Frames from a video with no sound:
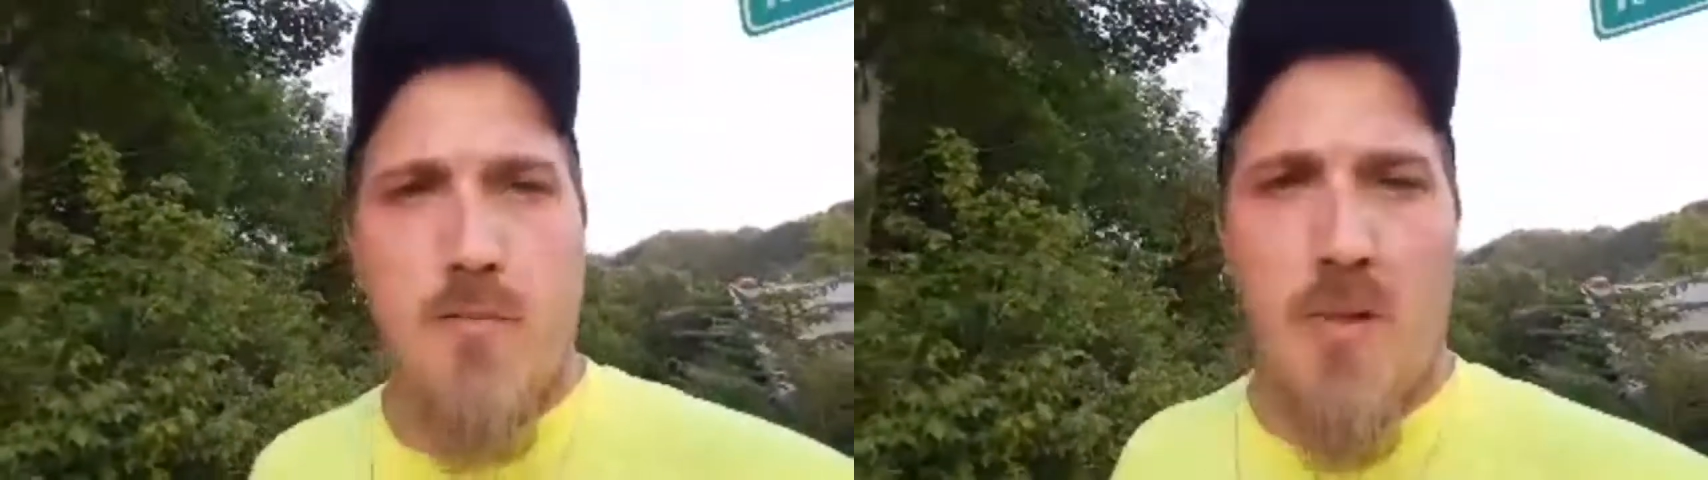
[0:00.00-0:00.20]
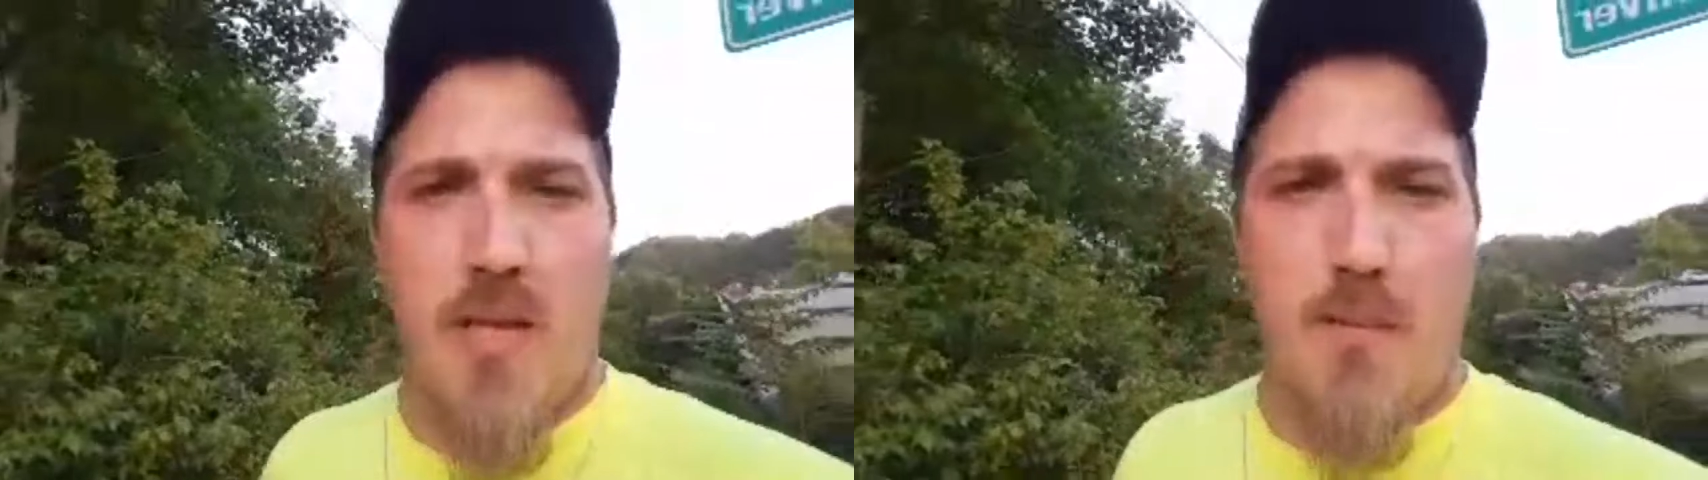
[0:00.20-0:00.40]

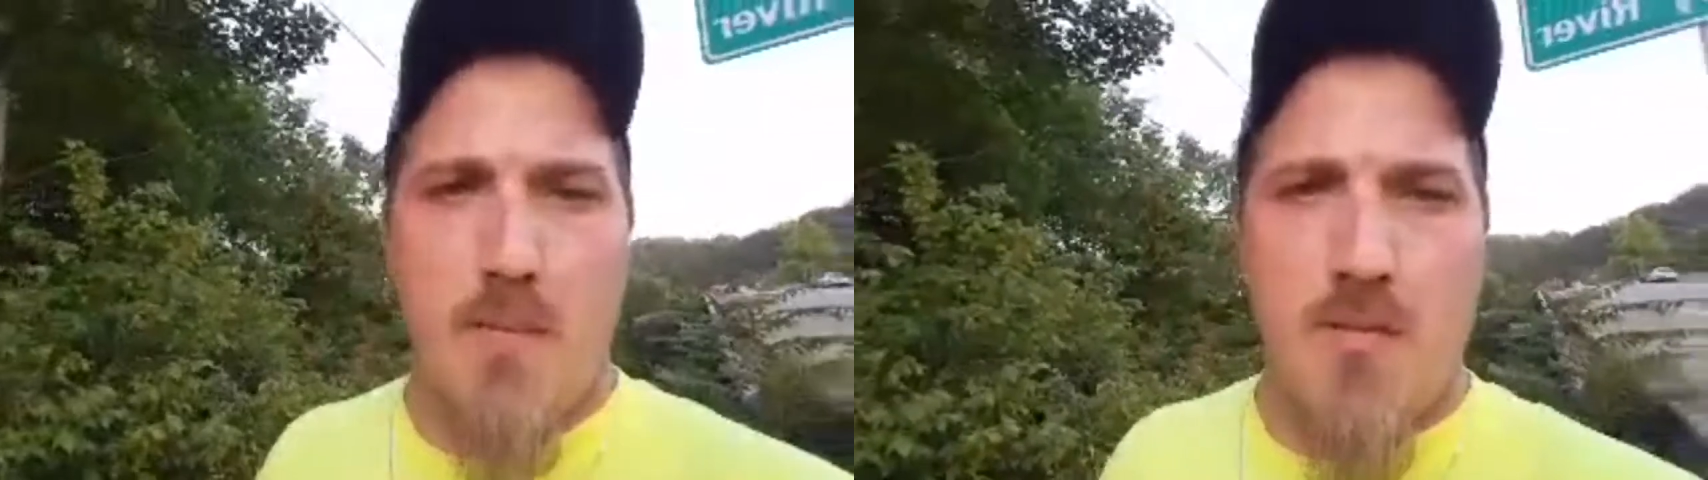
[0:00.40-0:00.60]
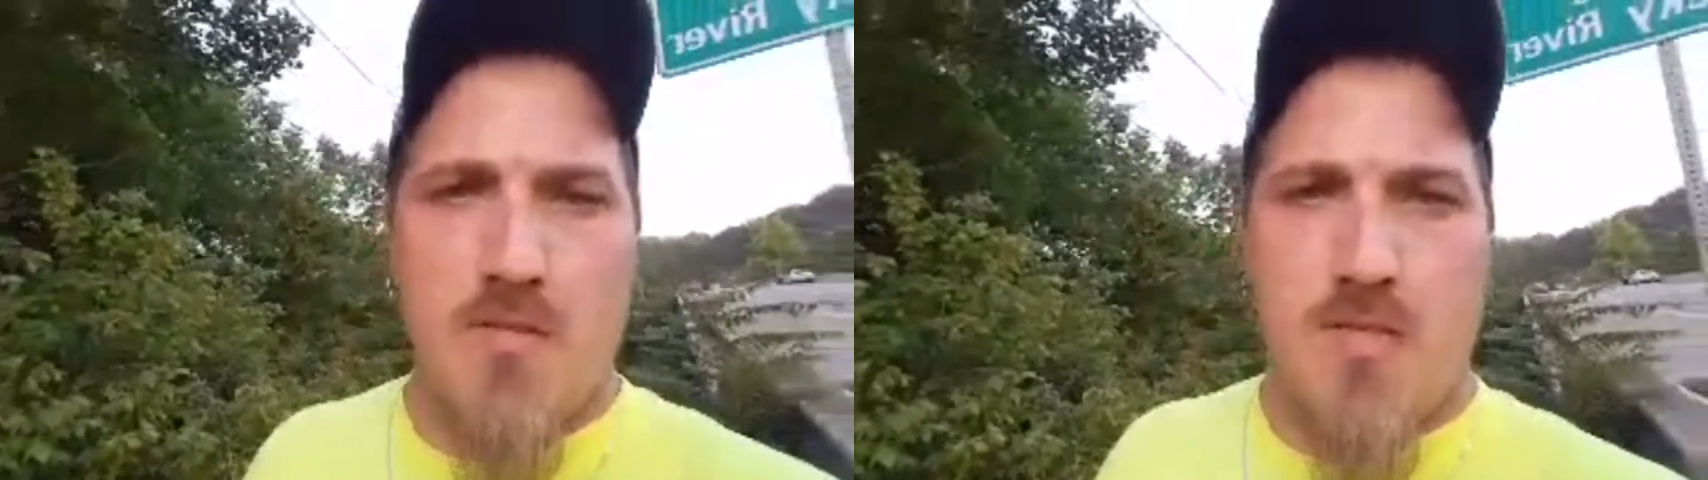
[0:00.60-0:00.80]
playing
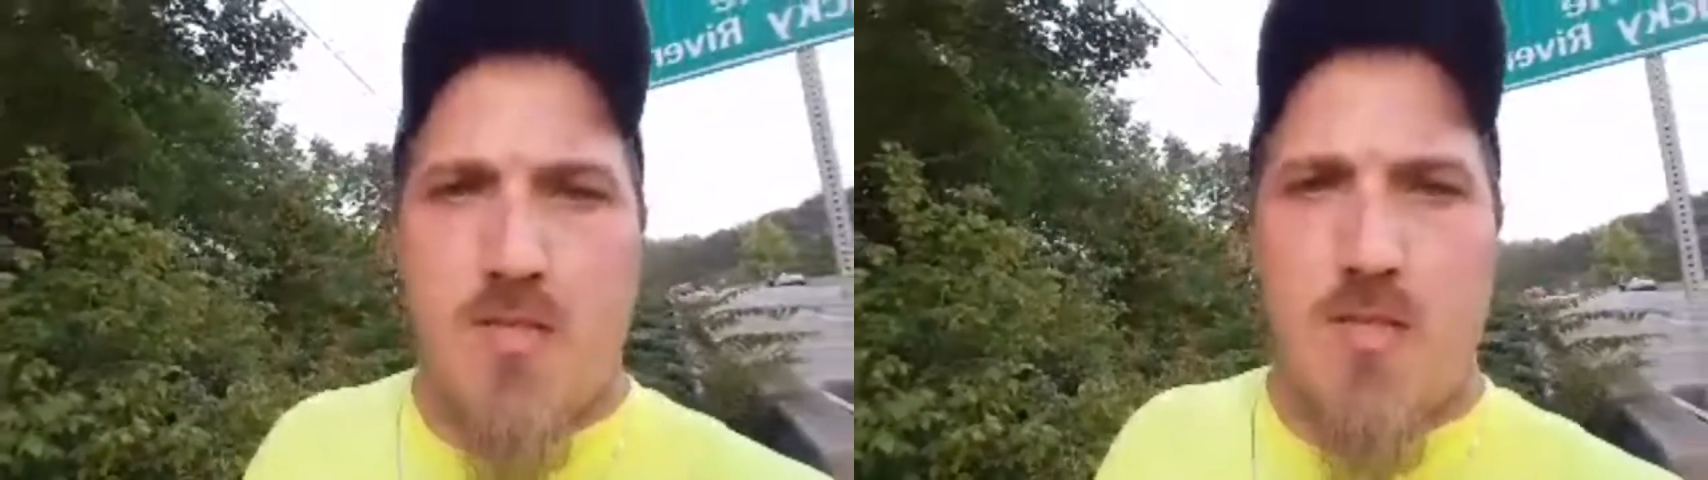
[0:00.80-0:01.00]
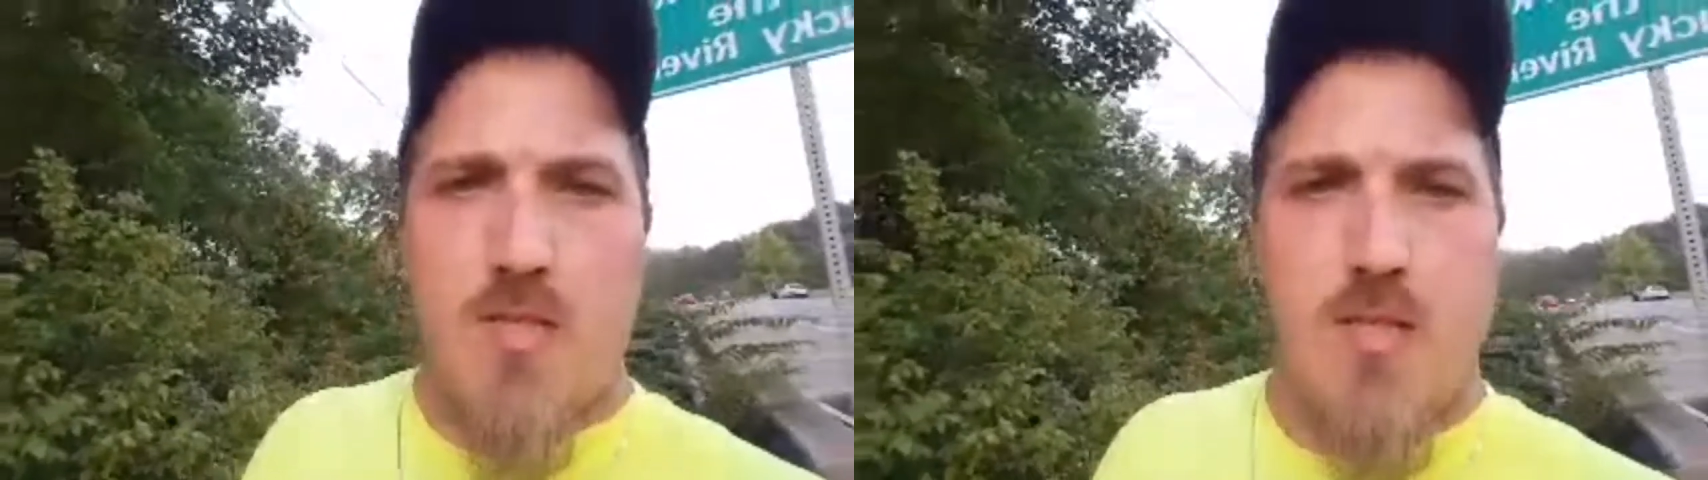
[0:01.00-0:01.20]

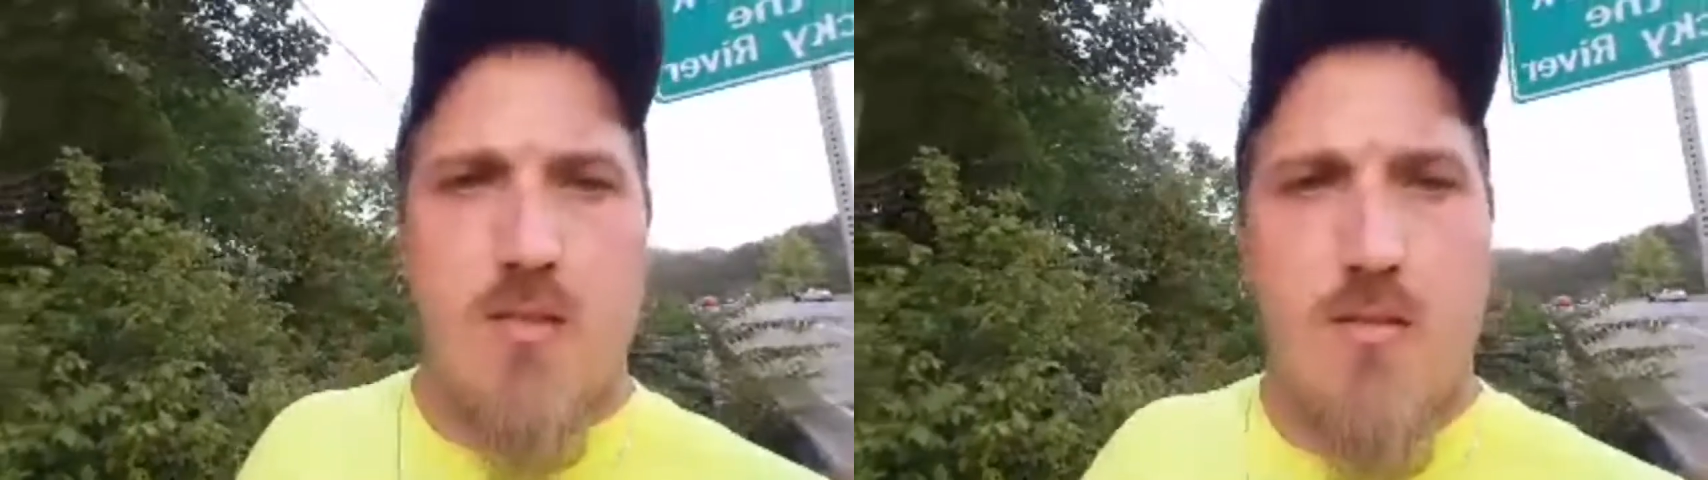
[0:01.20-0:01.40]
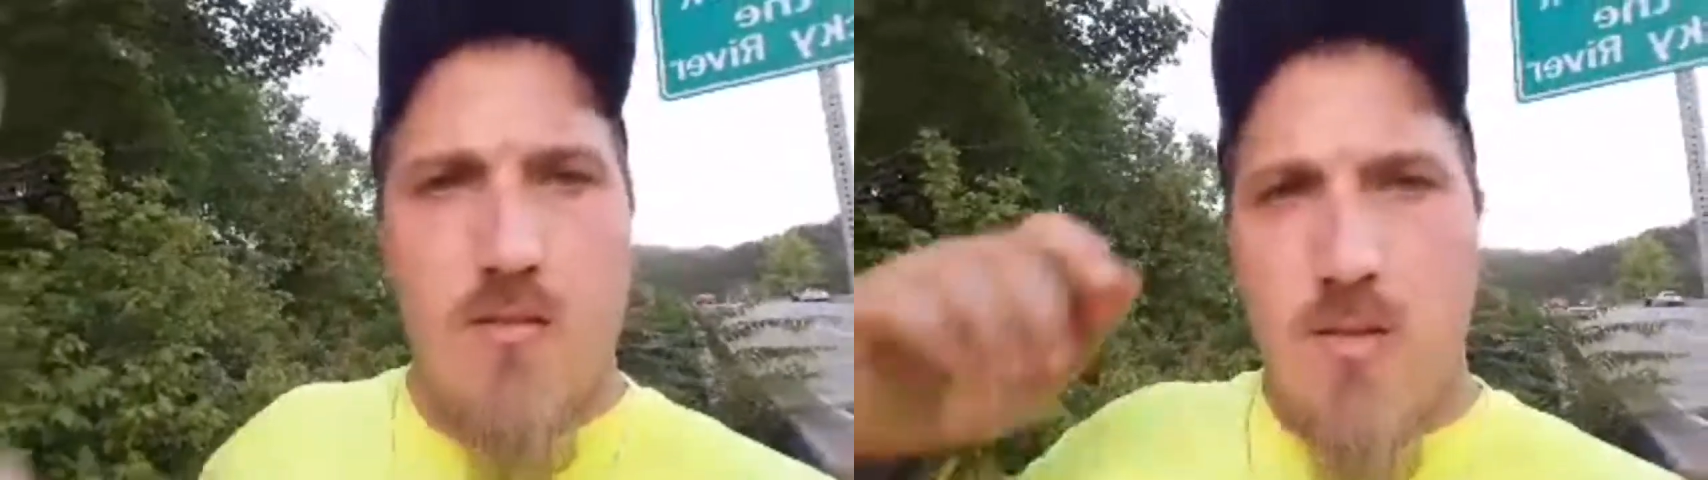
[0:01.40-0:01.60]
music
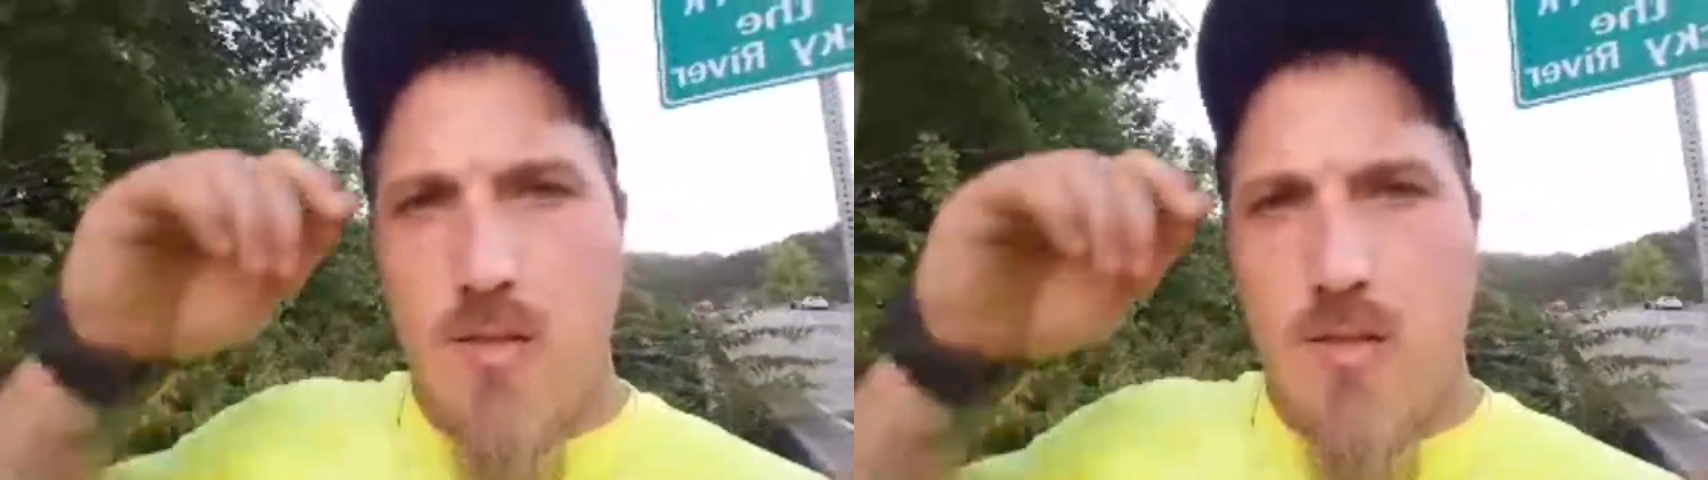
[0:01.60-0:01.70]
and